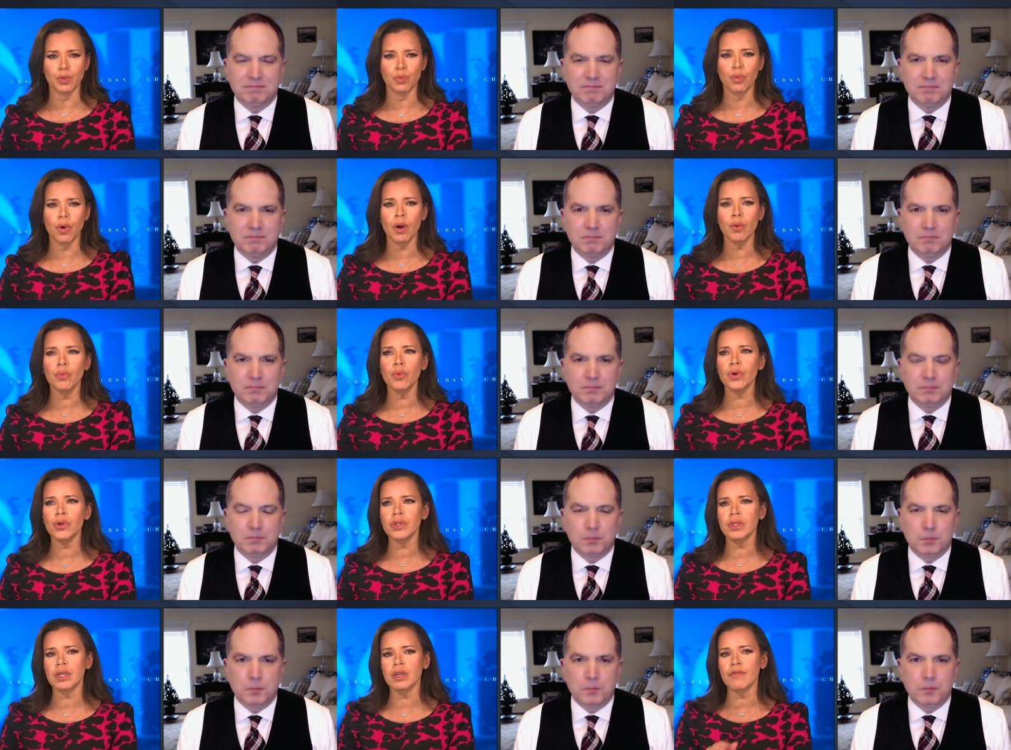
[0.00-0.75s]
Speaker 1: What
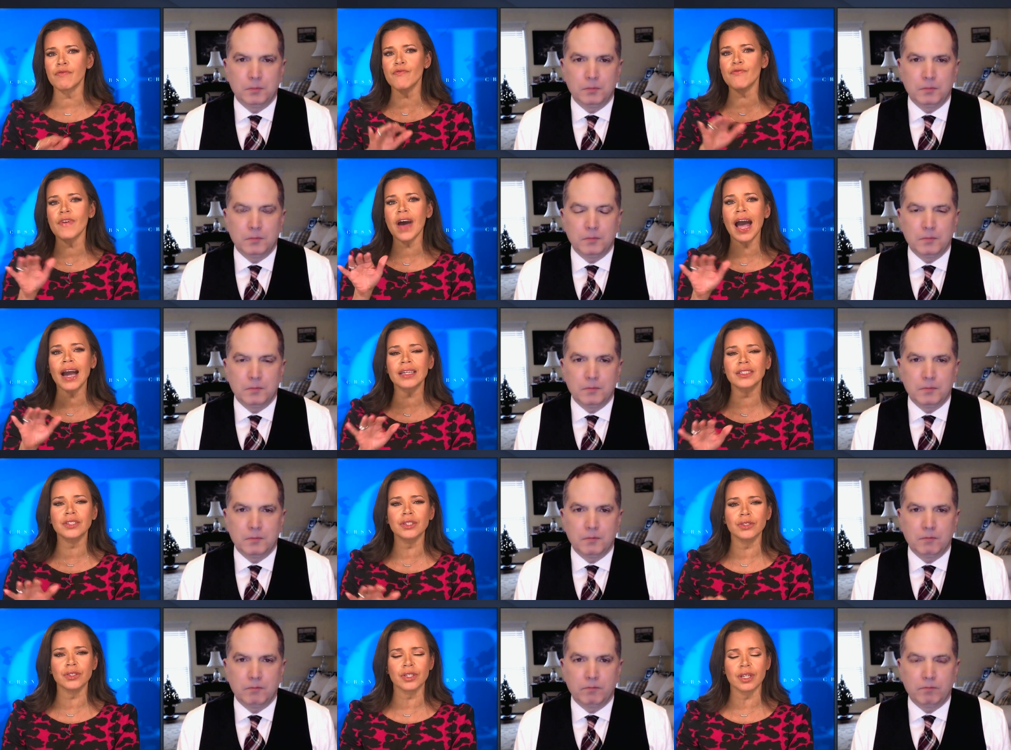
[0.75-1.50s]
were the
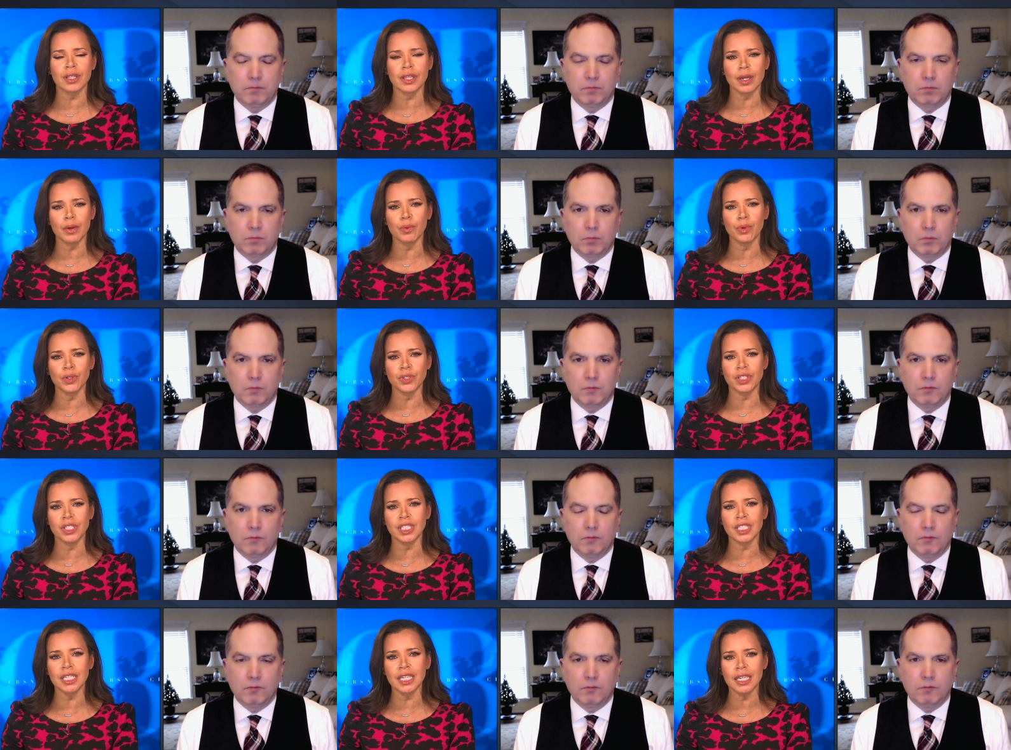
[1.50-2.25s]
factors that they were
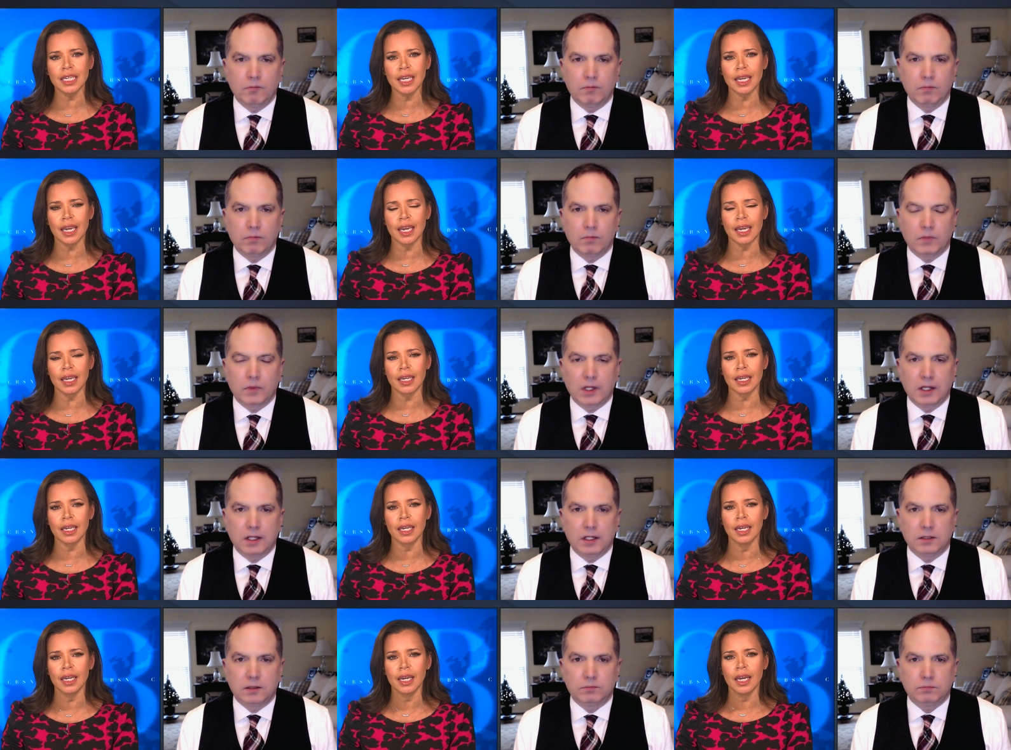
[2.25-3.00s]

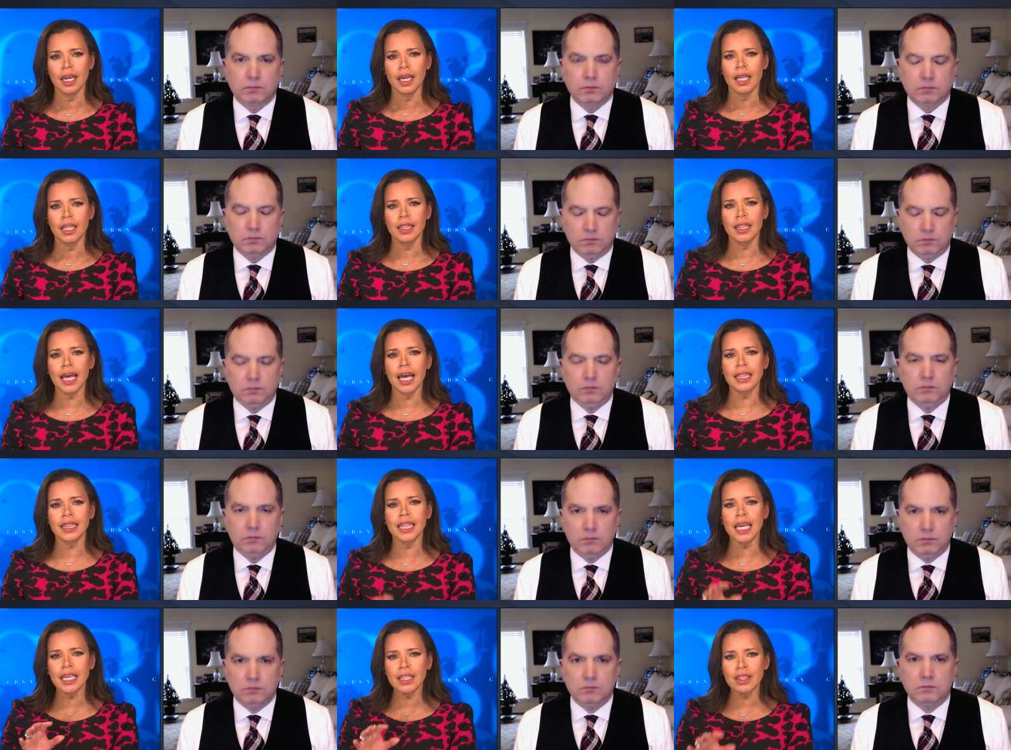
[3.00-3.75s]
seeing
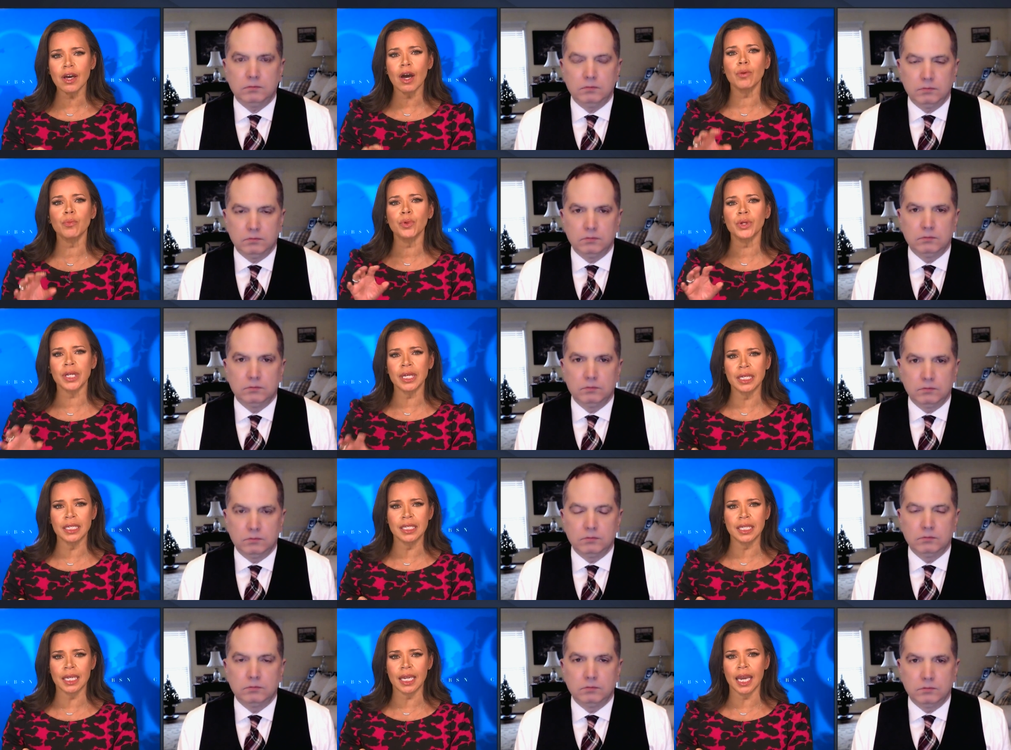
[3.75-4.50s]
that they thought would
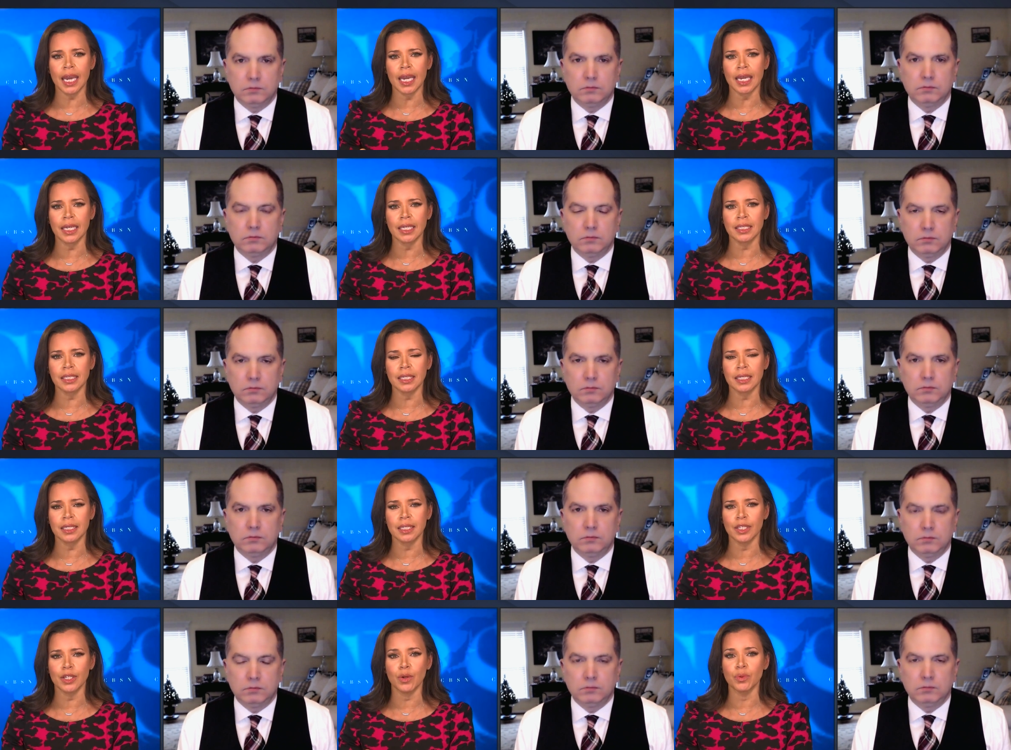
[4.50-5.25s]
indicate,
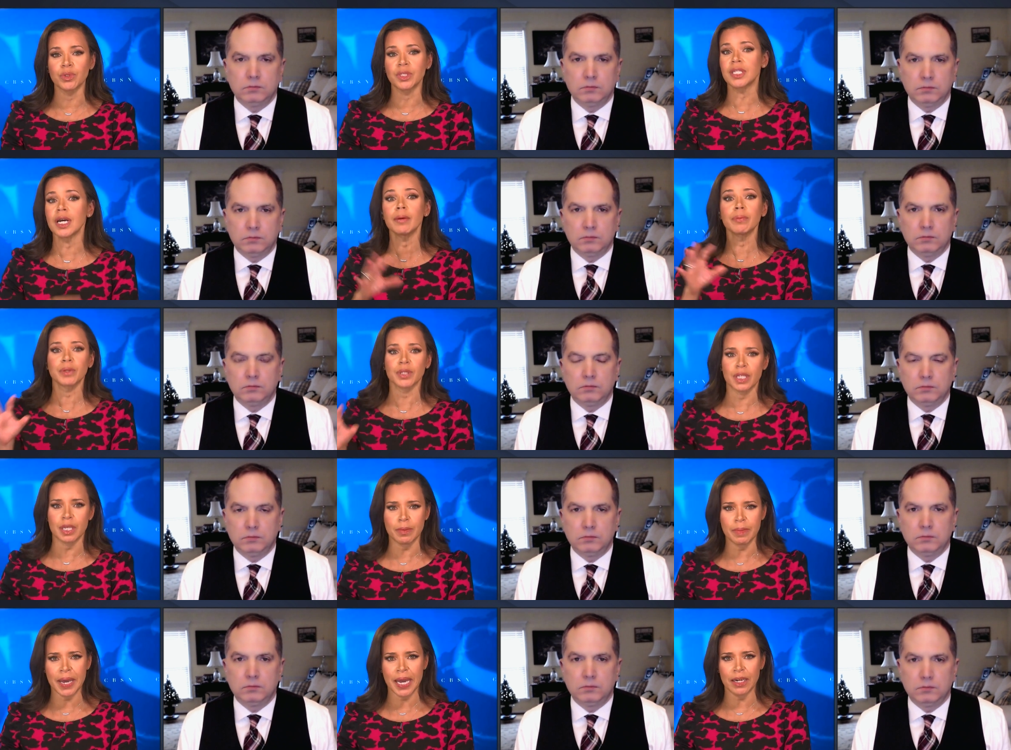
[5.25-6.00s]
you know, double the
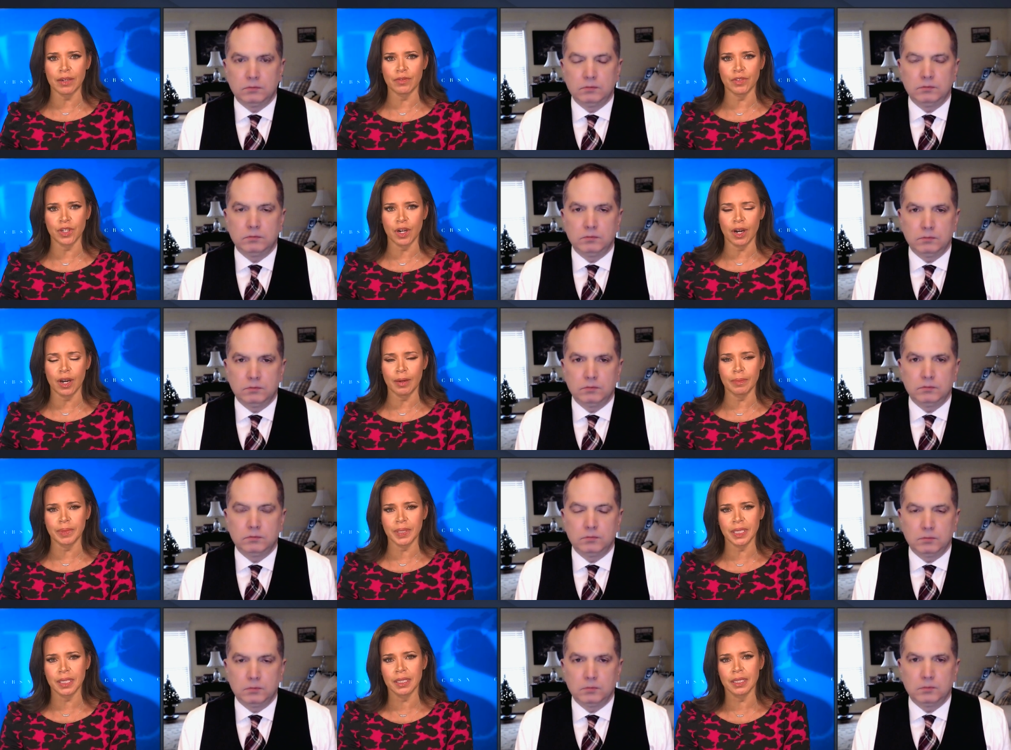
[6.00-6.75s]
amount of
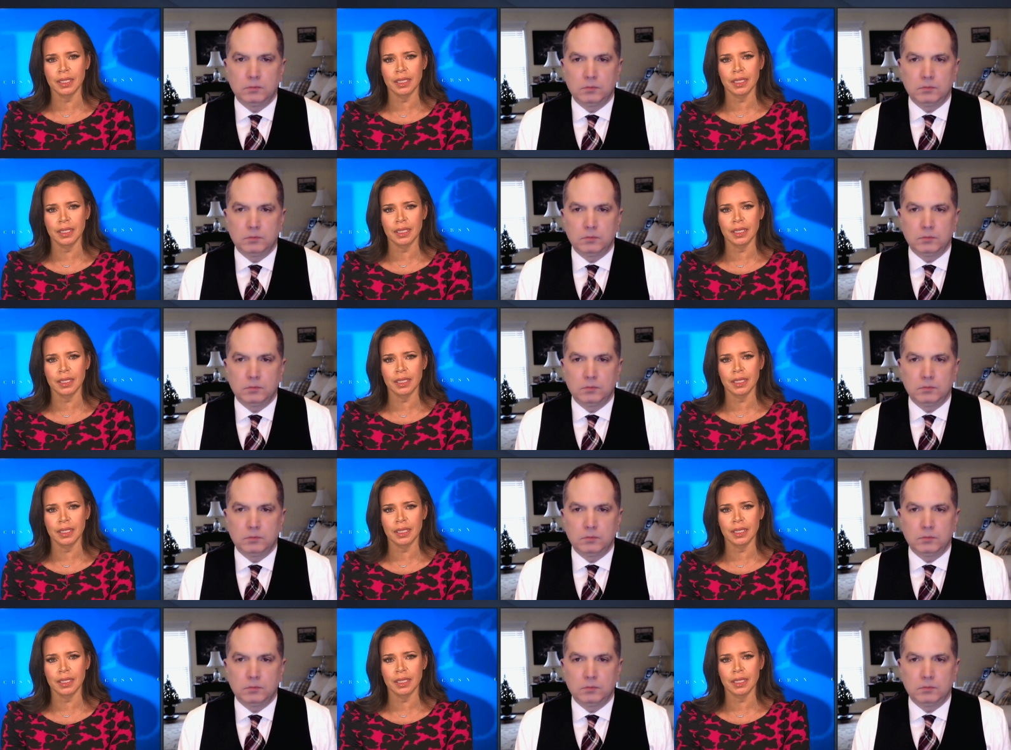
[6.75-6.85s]
jobs?